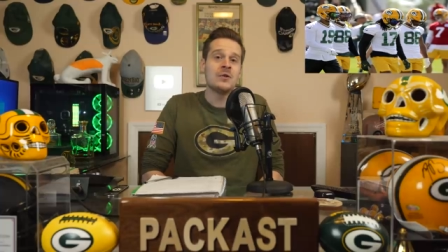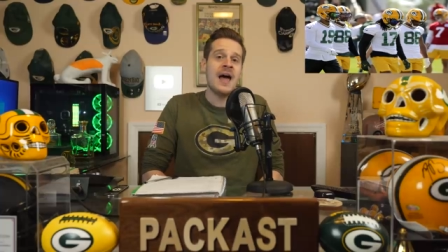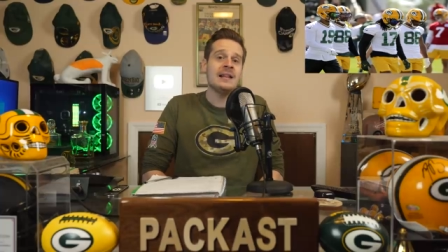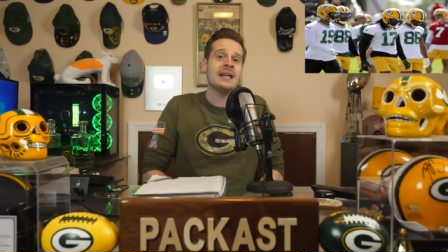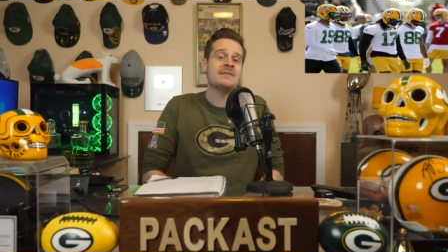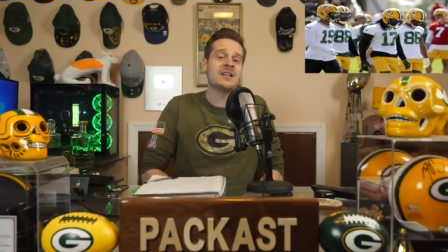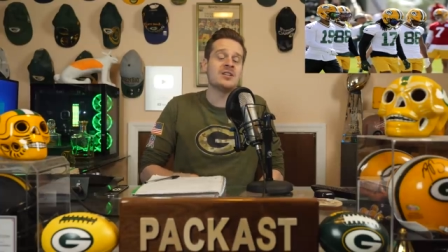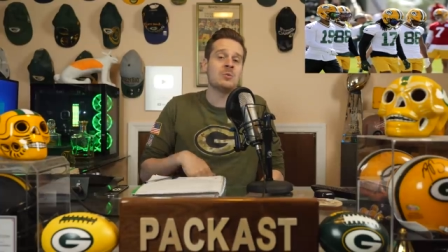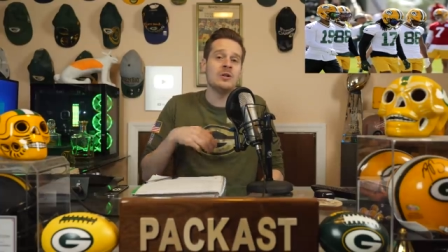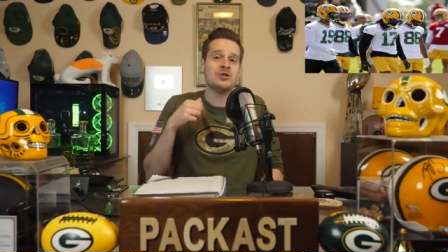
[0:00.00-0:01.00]
so that leaves
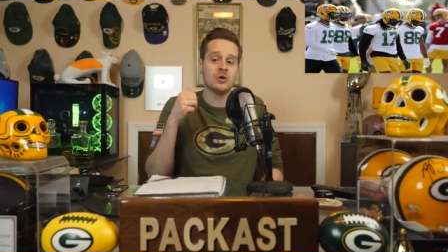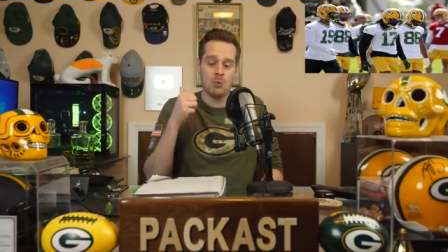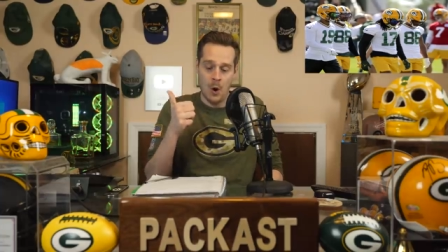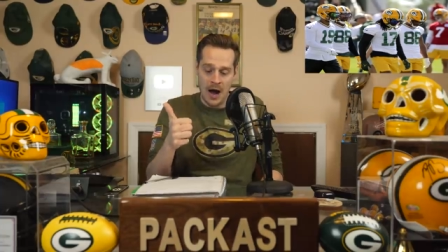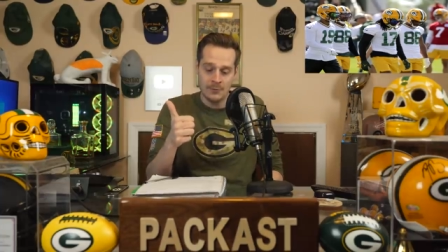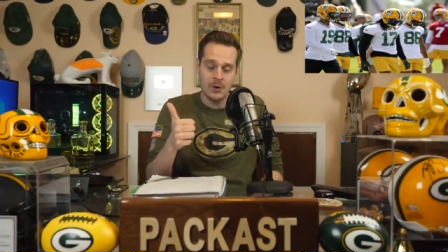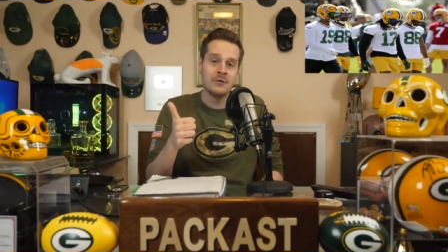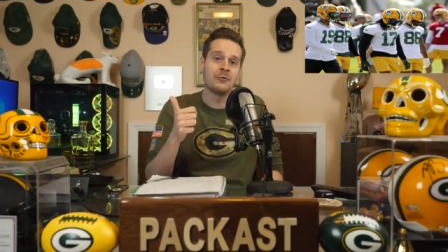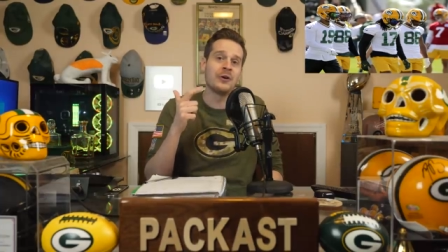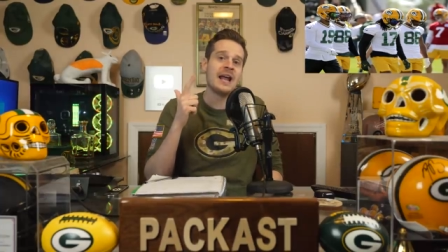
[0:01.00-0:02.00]
us with Juwann
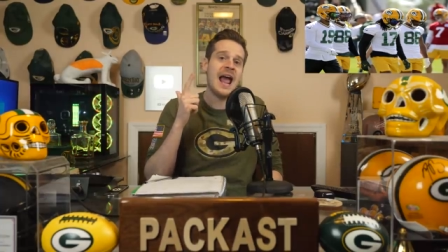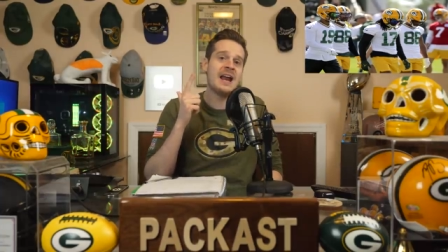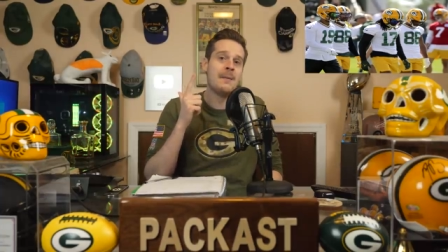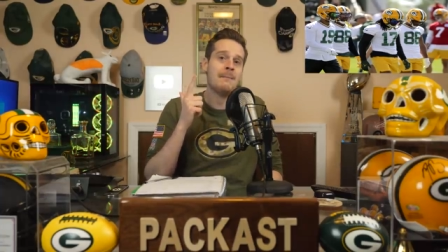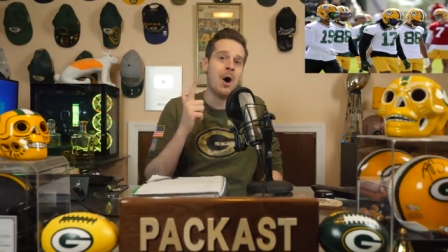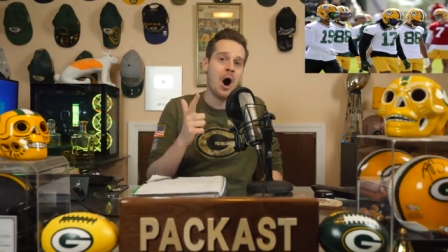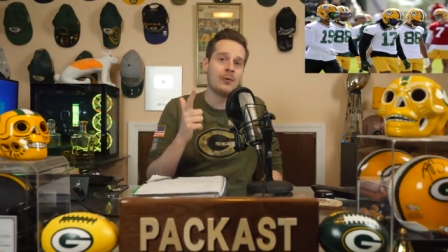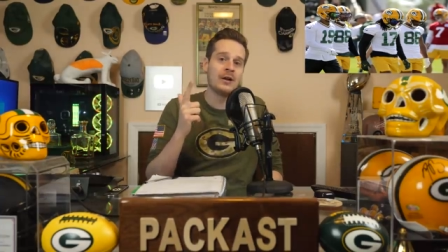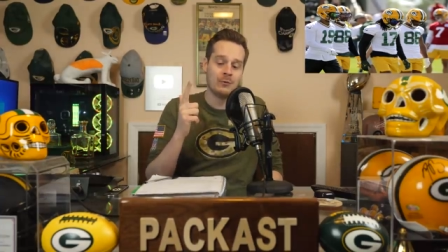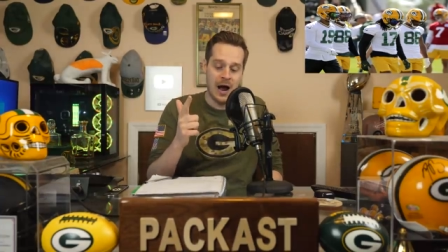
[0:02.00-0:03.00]
Winfree and
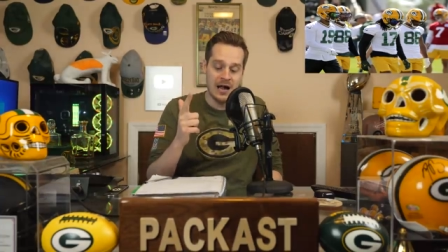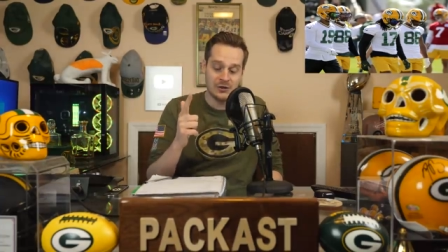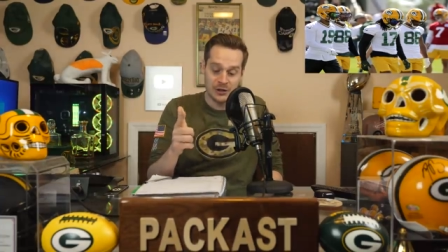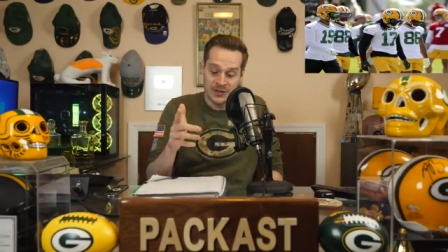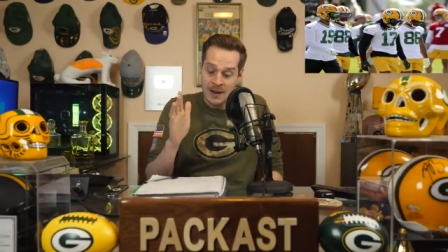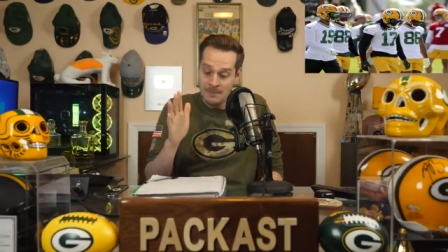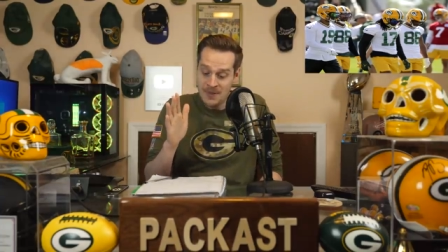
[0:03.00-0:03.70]
Amari Rodgers.